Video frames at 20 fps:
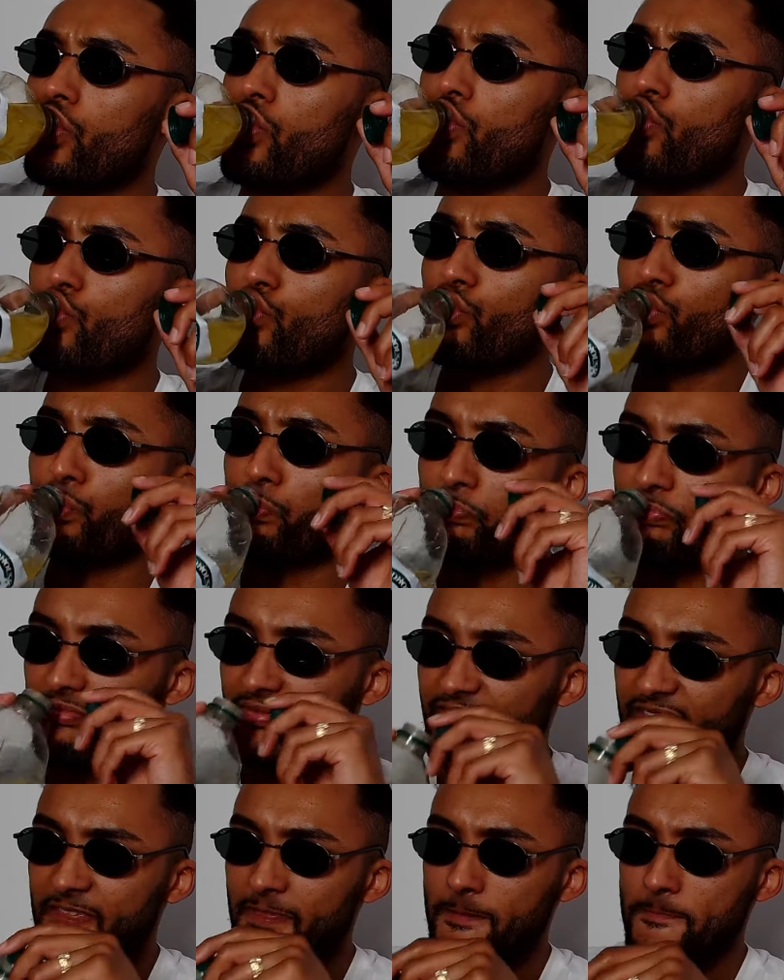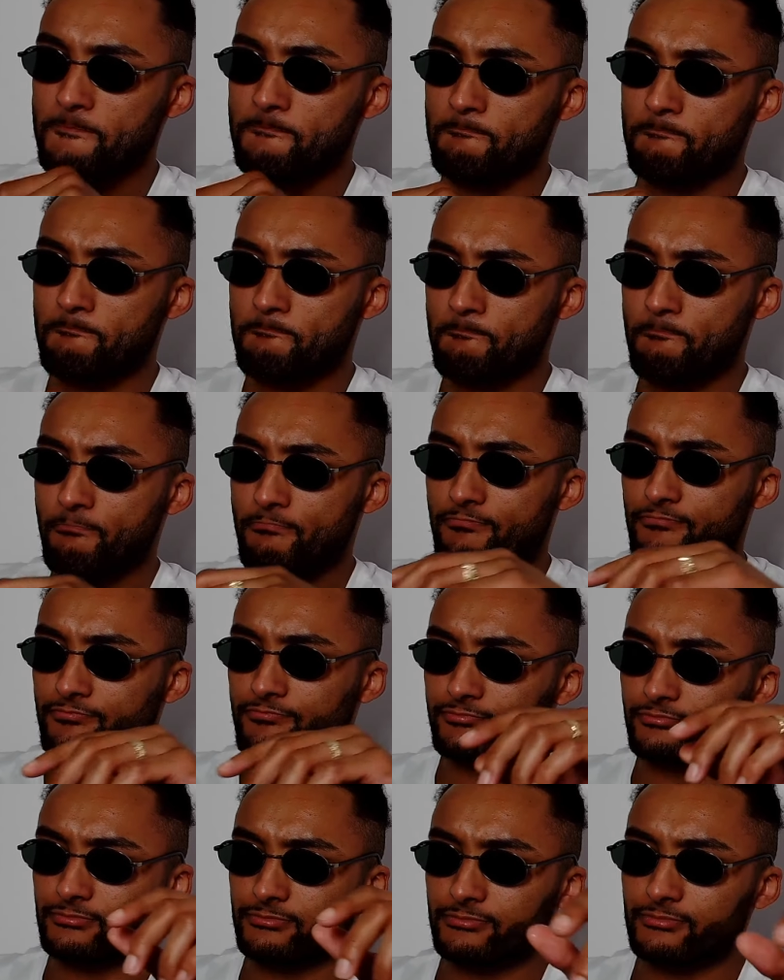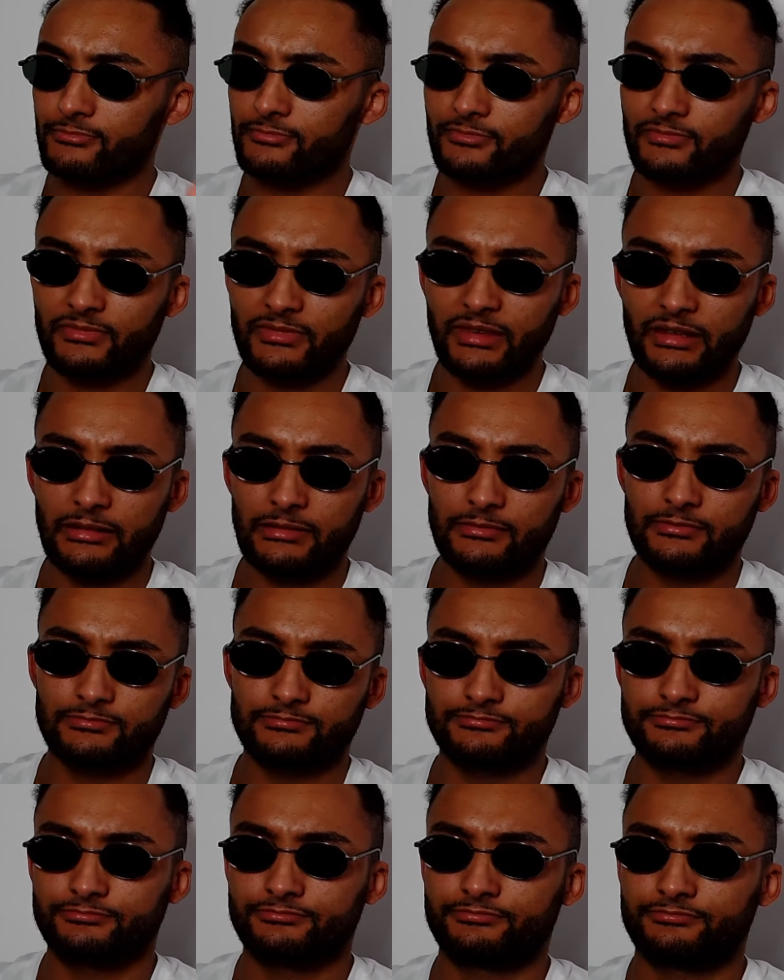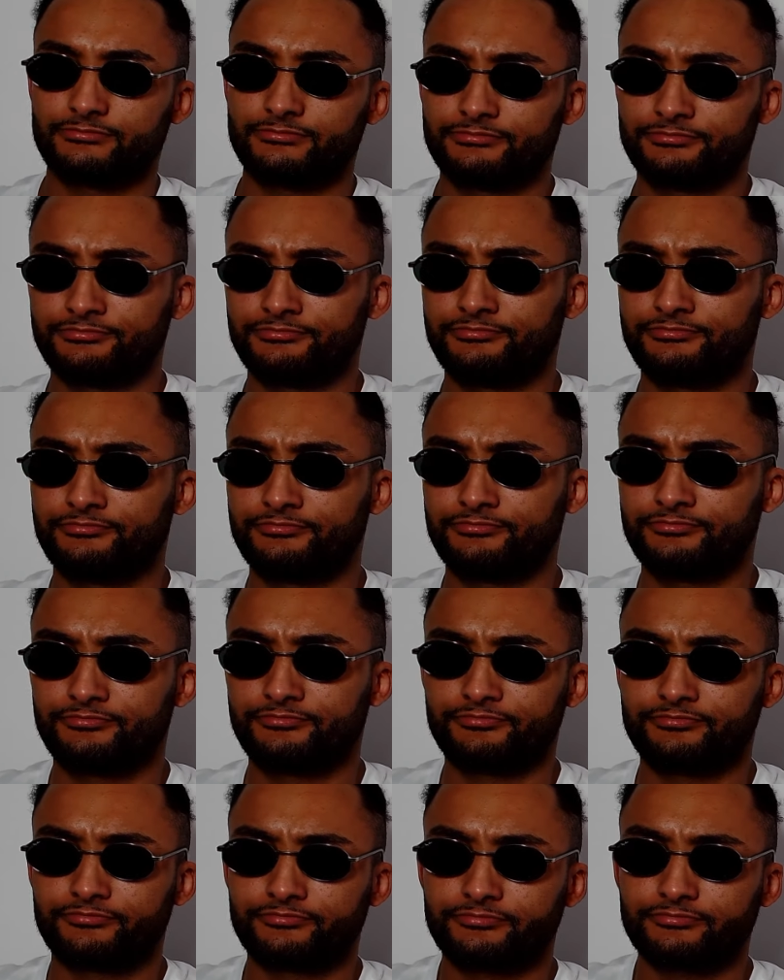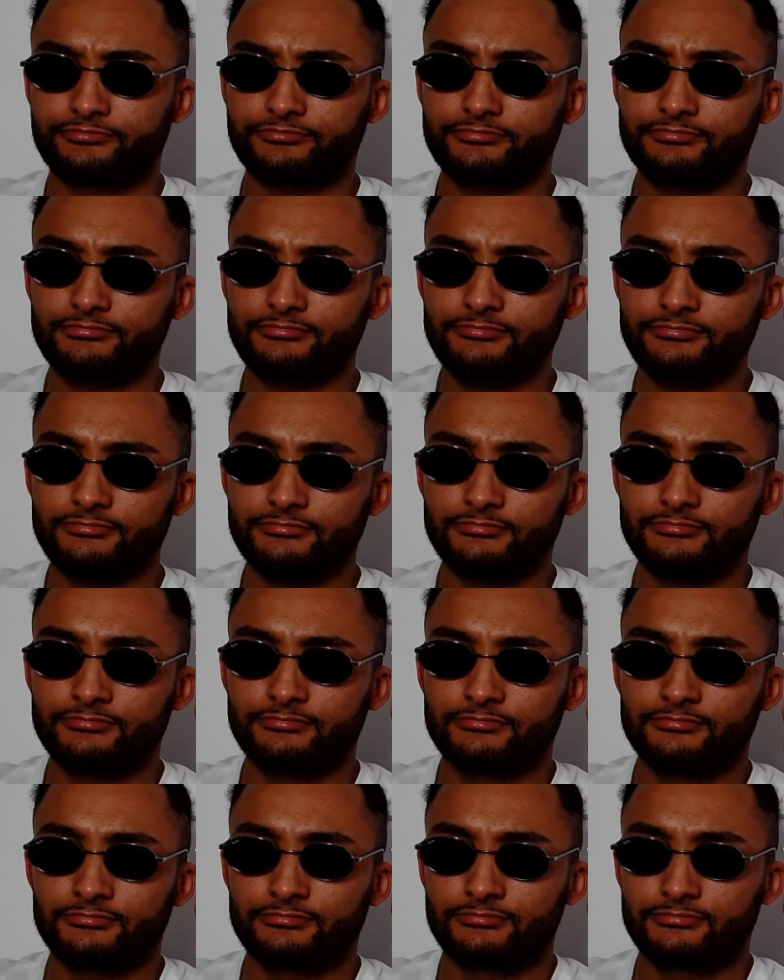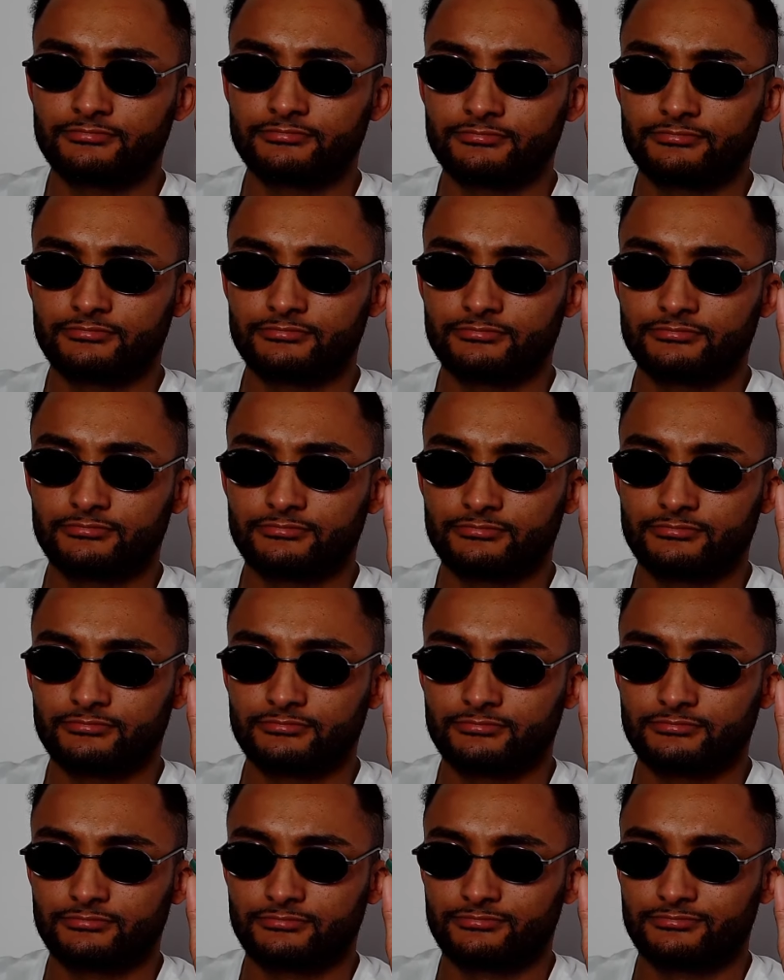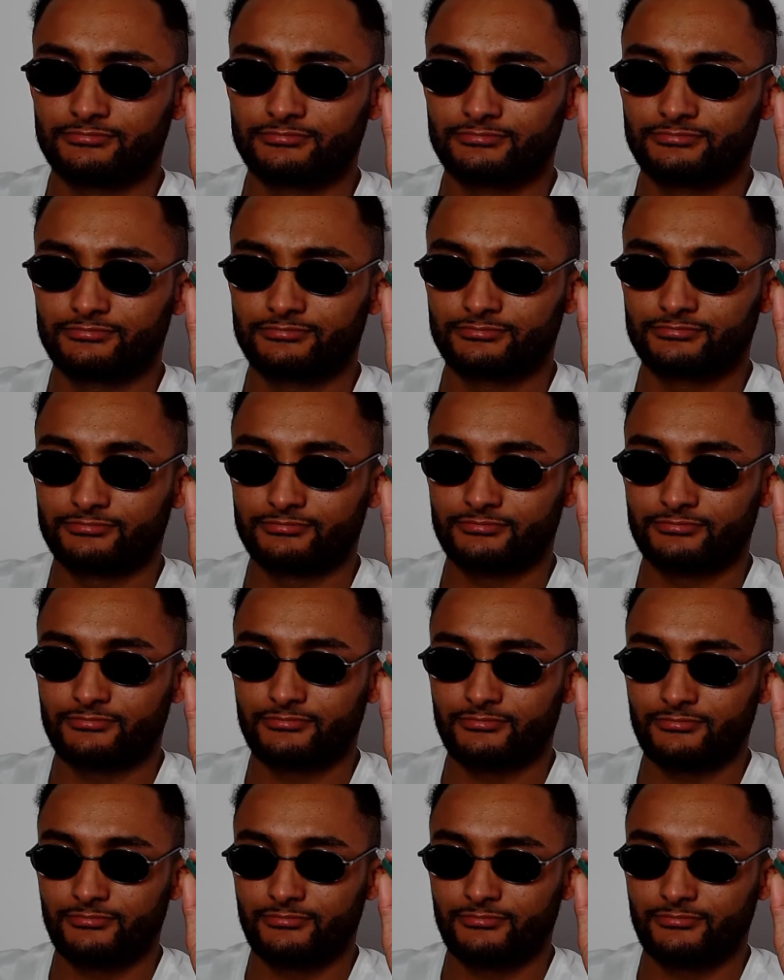My dad's an excellent salesman and he's done a fantastic job. So big up John Fury. Get up, son. Big up John Fury. And in the world.